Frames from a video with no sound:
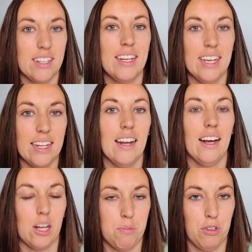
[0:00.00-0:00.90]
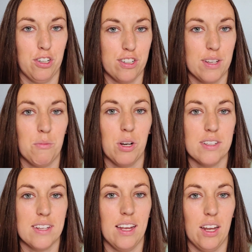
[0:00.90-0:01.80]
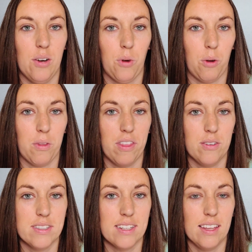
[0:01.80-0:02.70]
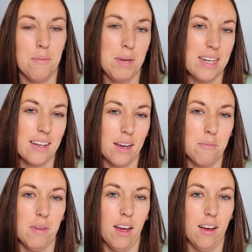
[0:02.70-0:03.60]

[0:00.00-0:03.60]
Get a couple nursing bras and work with those. In the meantime,